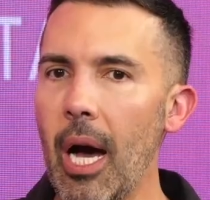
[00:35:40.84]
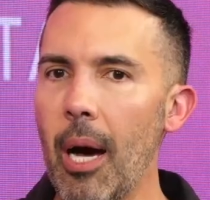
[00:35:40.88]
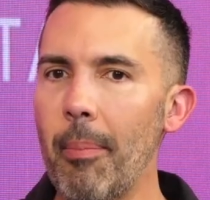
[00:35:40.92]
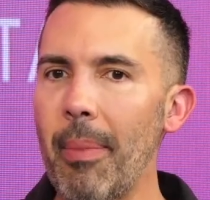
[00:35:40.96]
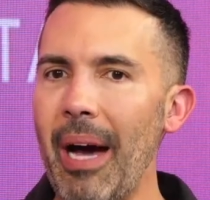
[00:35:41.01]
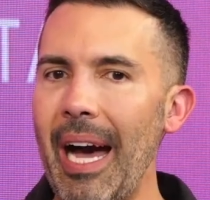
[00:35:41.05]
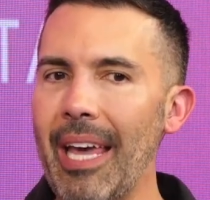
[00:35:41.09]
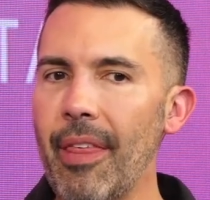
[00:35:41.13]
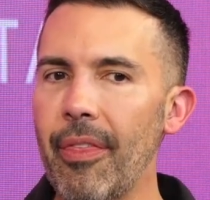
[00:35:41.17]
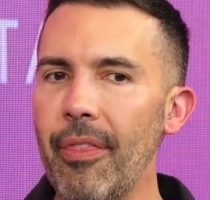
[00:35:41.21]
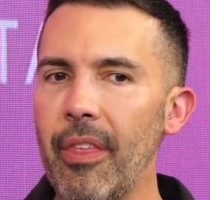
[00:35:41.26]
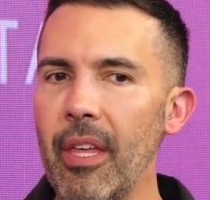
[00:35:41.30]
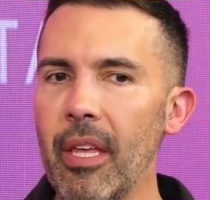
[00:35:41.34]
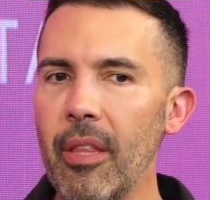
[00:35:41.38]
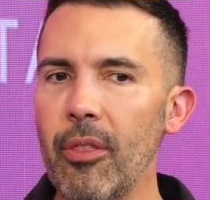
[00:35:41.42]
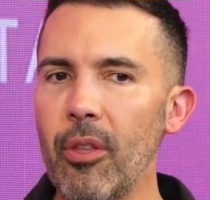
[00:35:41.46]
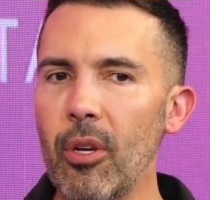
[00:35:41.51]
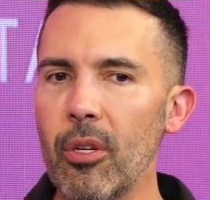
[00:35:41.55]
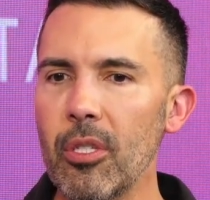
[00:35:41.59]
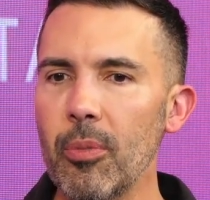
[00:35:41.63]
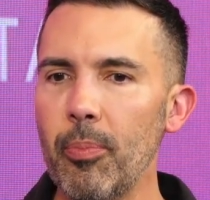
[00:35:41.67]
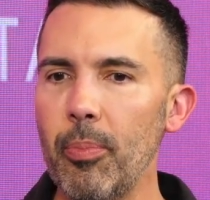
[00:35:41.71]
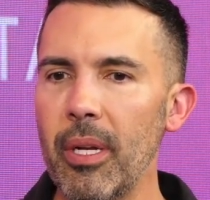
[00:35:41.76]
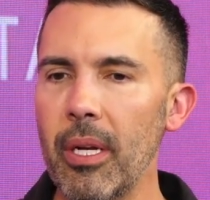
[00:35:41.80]
I think
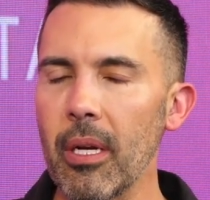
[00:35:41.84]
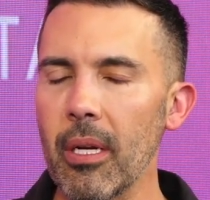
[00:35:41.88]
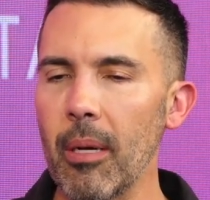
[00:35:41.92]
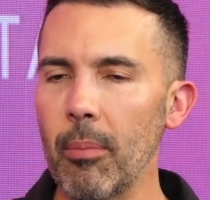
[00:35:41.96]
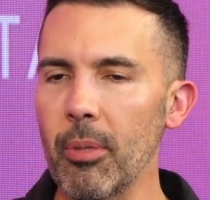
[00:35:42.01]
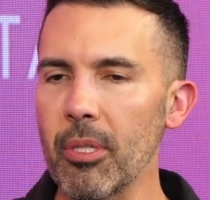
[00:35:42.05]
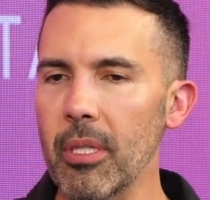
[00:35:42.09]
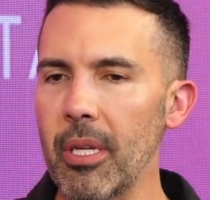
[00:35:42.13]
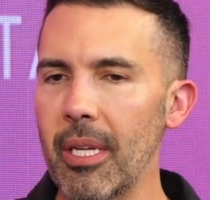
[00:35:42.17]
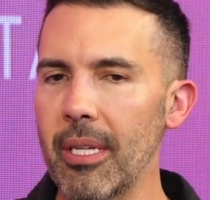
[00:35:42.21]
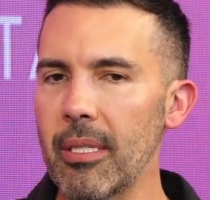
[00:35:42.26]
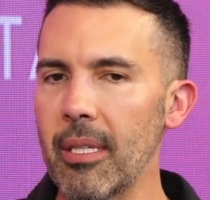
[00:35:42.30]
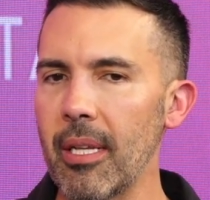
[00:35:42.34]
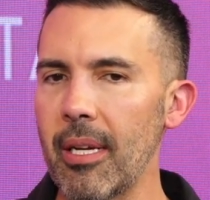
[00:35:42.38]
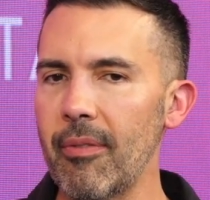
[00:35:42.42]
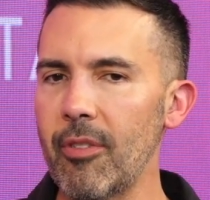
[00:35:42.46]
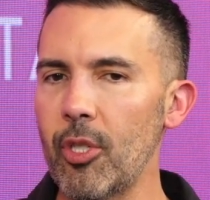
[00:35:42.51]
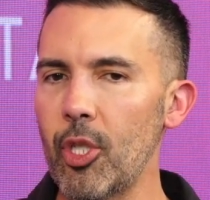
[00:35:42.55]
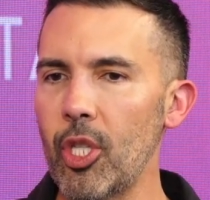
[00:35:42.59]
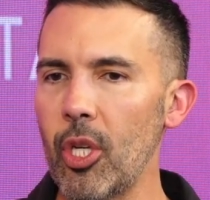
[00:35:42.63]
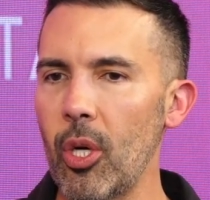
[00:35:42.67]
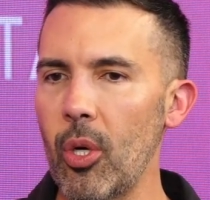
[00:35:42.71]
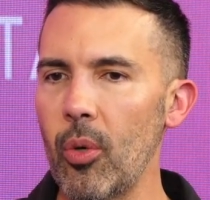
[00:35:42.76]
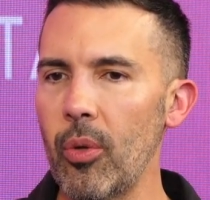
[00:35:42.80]
there's been a couple studies that have
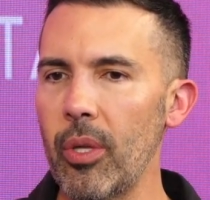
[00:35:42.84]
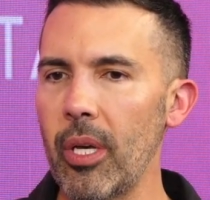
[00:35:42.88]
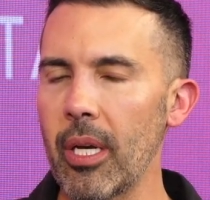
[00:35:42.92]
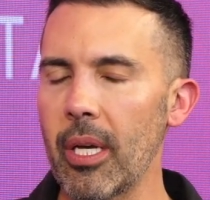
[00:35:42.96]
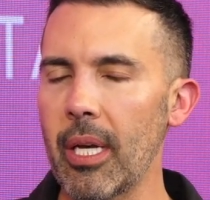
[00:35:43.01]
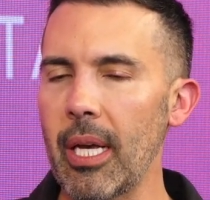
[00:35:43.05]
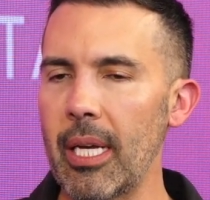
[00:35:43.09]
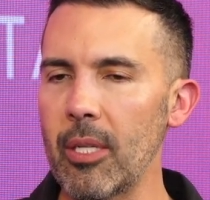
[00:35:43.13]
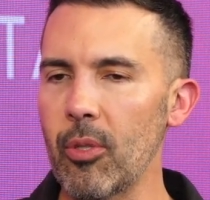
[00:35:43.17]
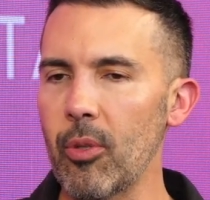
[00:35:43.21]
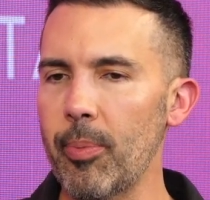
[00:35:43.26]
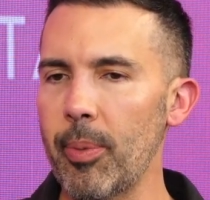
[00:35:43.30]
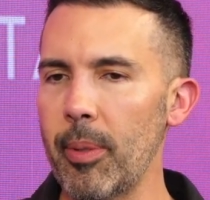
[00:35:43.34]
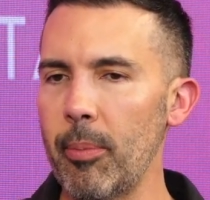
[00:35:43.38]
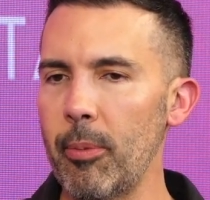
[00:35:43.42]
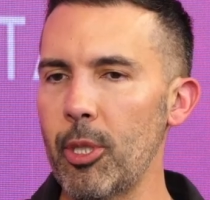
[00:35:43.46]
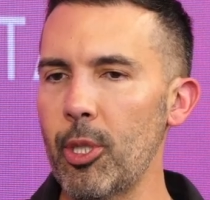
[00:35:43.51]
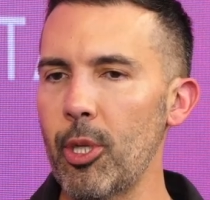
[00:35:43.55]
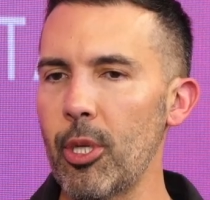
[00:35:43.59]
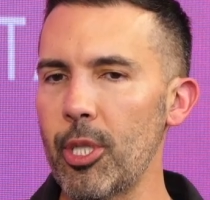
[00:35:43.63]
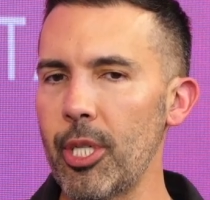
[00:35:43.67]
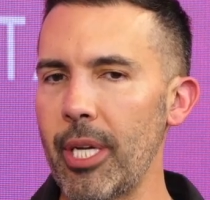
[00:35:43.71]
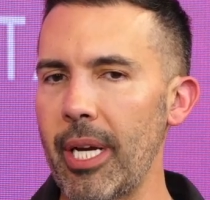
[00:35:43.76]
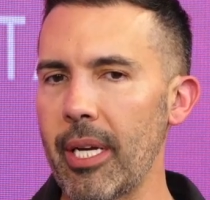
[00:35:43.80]
shown that guys with
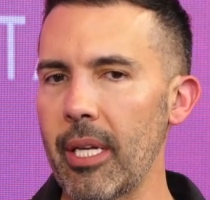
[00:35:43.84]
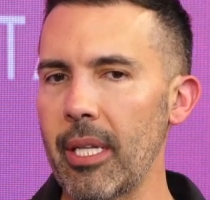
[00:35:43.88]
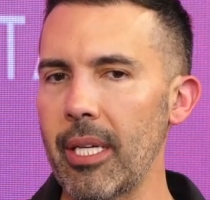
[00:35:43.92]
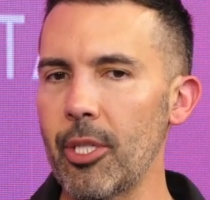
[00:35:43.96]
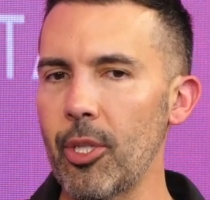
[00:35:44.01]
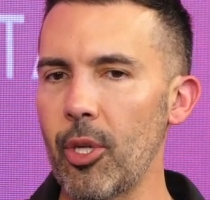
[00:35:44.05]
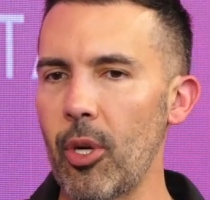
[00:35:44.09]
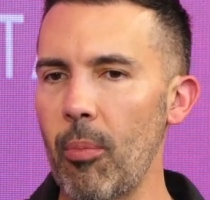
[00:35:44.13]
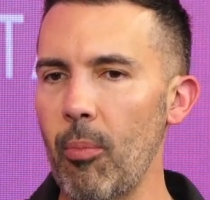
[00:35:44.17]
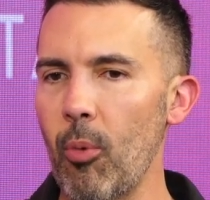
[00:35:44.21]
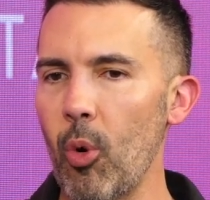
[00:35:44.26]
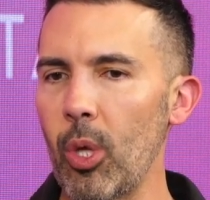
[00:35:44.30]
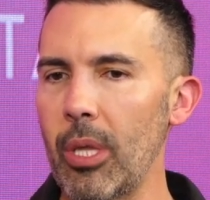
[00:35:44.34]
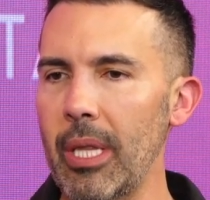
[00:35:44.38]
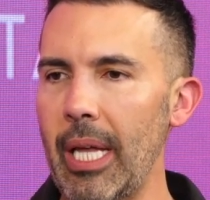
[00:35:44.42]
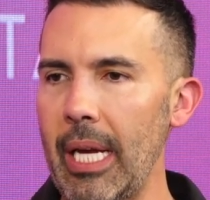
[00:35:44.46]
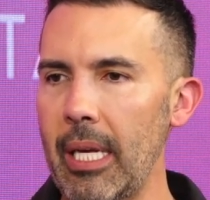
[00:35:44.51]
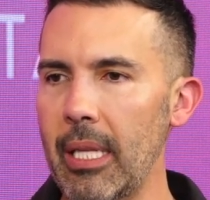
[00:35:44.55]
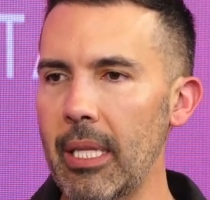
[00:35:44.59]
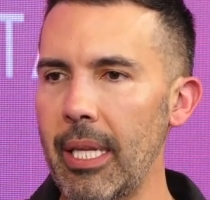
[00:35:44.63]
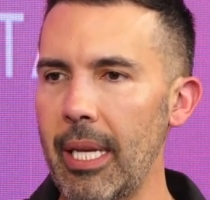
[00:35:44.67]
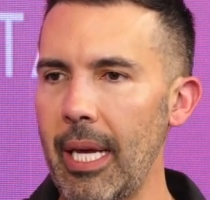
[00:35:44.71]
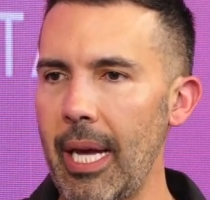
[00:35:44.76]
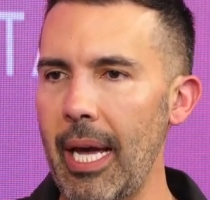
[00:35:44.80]
premature ejaculation are more
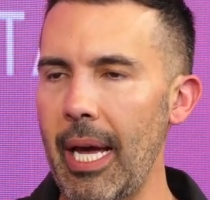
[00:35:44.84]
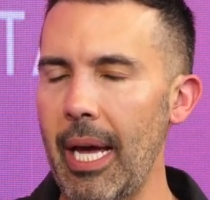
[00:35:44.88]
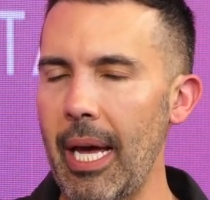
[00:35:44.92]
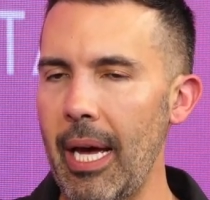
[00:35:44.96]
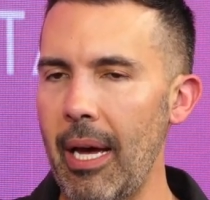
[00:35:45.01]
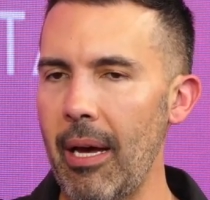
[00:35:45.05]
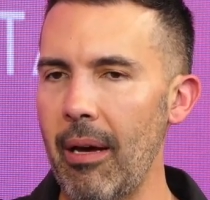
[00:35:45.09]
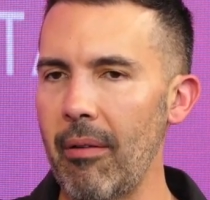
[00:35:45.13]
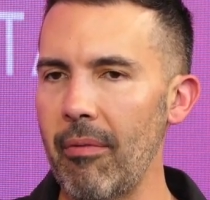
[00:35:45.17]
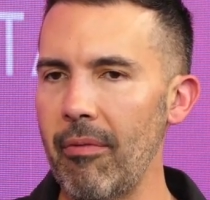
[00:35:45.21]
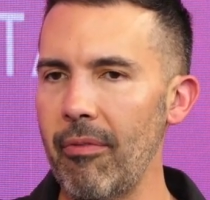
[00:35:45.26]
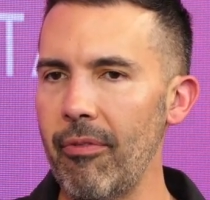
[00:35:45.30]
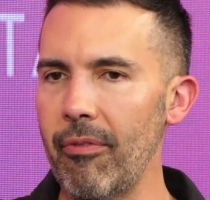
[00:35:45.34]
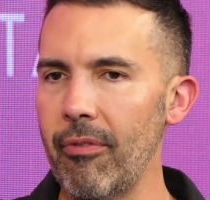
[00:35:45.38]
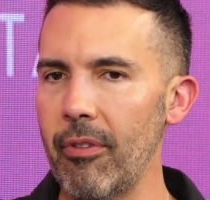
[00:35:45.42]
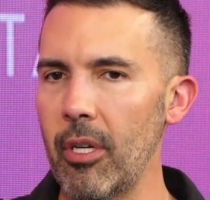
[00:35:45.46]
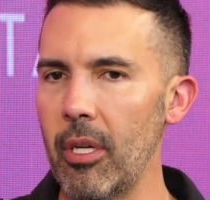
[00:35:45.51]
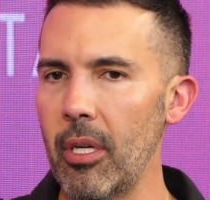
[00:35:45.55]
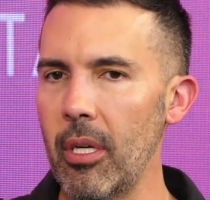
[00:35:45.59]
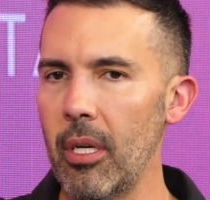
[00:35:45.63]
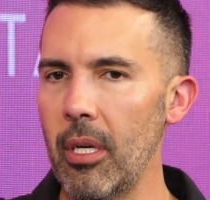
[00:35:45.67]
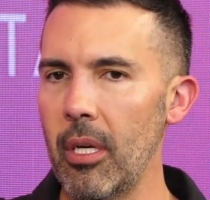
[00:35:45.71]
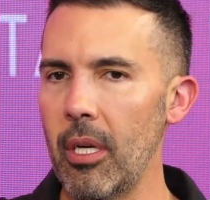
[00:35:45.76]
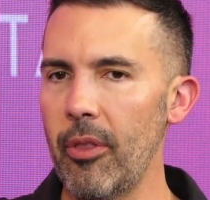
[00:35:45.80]
likely to have,
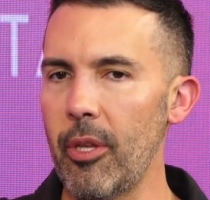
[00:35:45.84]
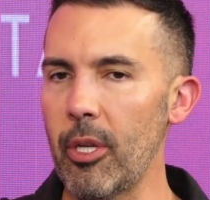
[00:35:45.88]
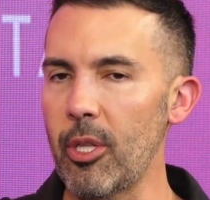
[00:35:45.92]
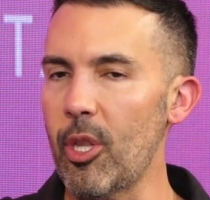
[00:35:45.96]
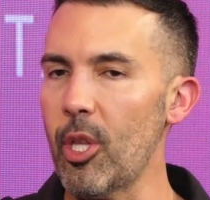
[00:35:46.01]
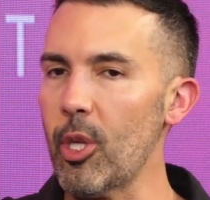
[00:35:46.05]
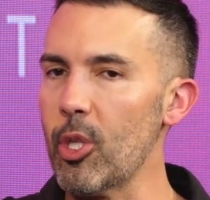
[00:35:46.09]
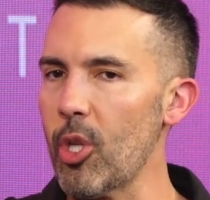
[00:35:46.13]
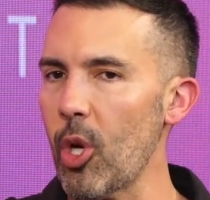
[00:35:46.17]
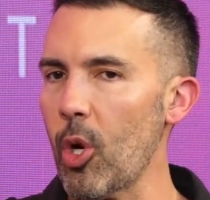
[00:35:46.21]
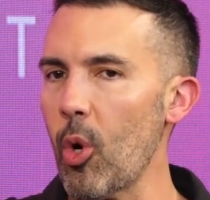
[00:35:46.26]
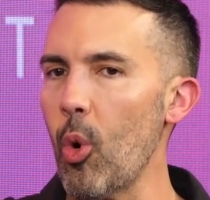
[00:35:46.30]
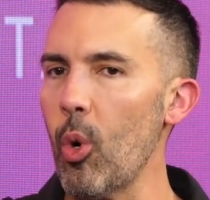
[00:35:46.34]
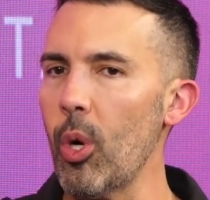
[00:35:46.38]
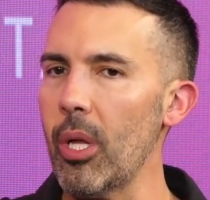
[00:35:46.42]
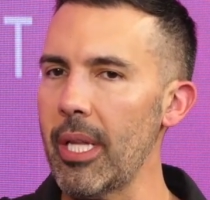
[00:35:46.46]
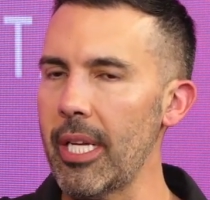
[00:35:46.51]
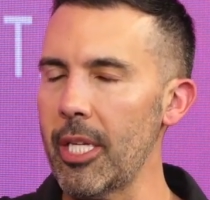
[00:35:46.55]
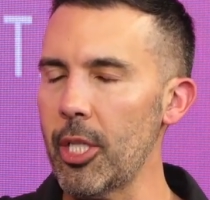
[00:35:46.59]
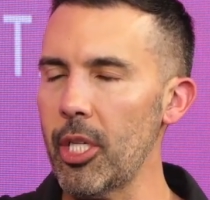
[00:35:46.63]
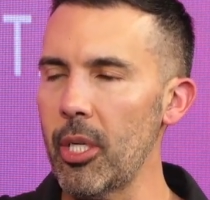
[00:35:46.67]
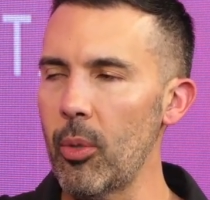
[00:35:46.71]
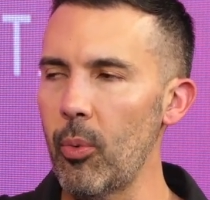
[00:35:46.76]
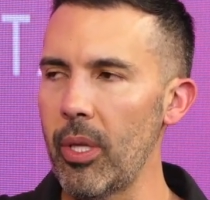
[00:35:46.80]
there's a
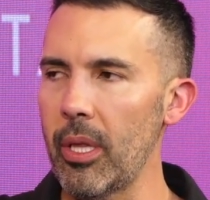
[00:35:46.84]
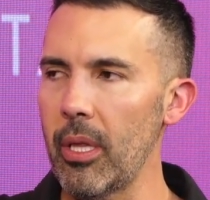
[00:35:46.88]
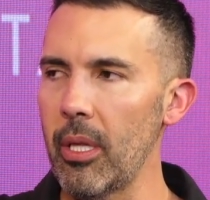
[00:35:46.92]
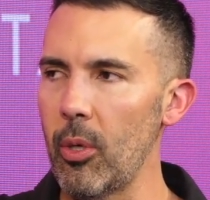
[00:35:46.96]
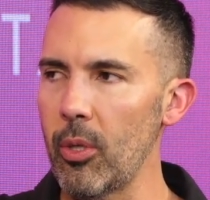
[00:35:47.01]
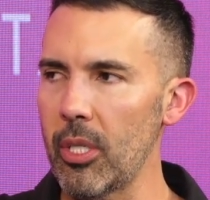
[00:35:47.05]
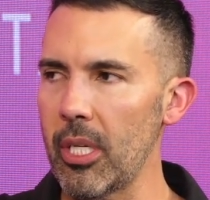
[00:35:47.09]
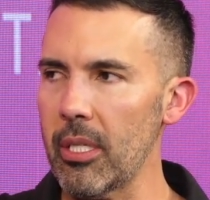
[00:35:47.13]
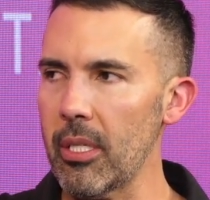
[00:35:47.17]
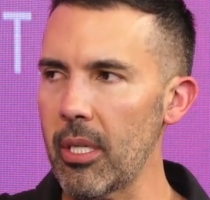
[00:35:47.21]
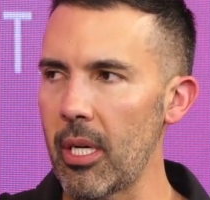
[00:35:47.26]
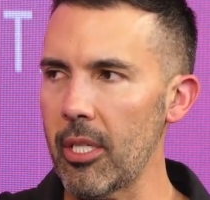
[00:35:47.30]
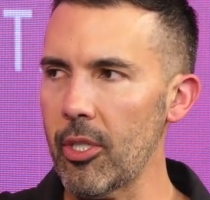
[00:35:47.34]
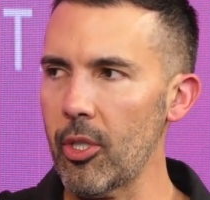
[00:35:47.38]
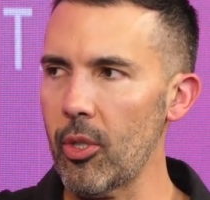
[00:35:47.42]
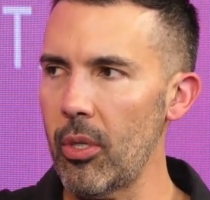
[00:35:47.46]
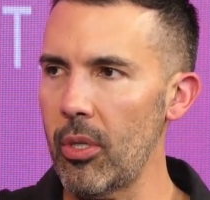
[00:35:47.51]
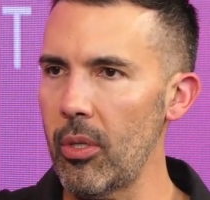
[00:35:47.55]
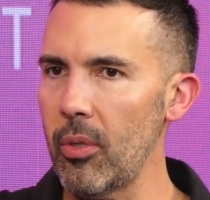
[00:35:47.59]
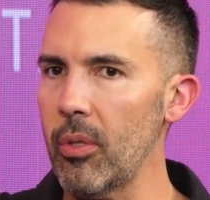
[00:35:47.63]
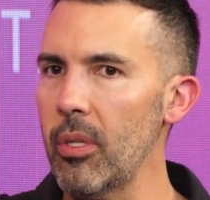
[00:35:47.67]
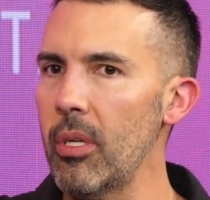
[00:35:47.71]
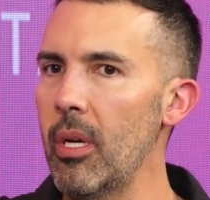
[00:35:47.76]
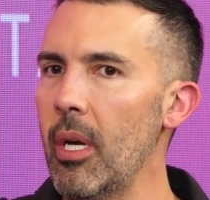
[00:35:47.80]
correlation with low
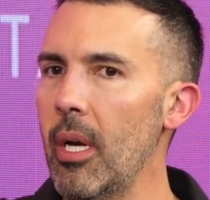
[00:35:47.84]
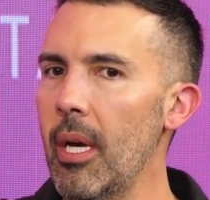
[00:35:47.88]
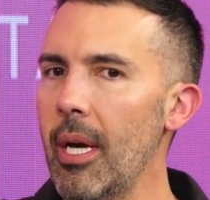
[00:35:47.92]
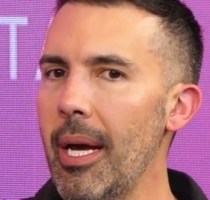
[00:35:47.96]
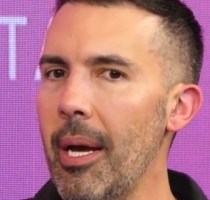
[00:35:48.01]
testosterone,